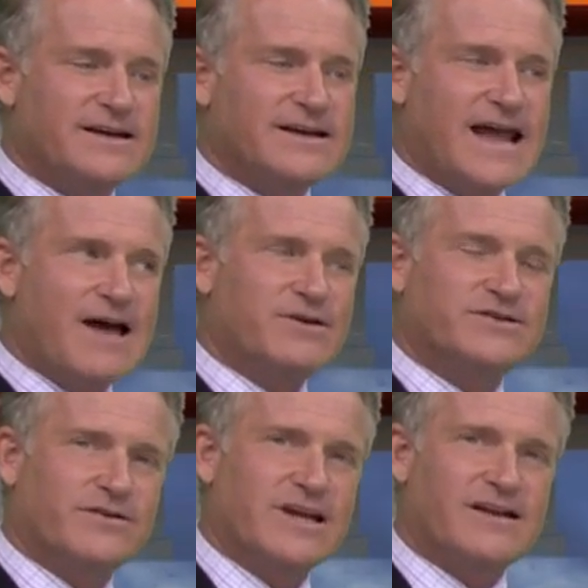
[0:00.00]
Now
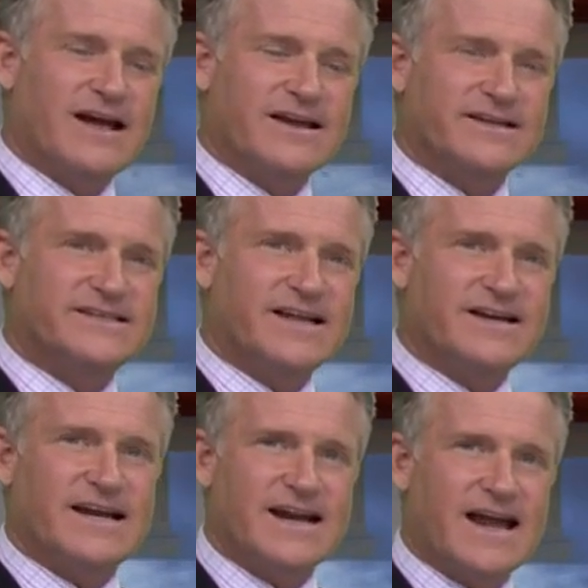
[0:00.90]
it's looking like a
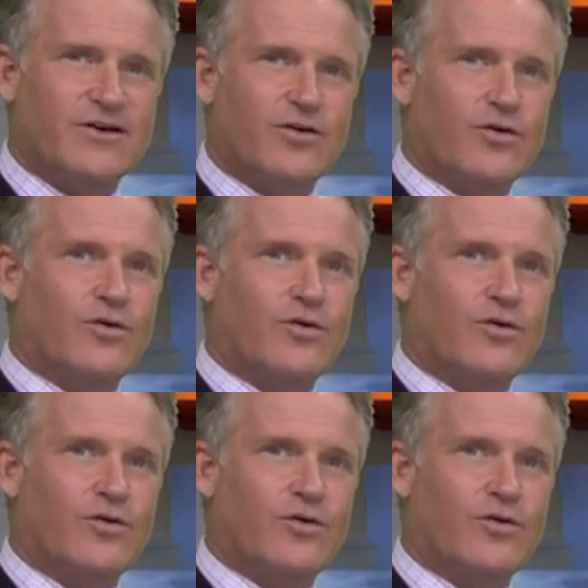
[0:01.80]
Sunday night,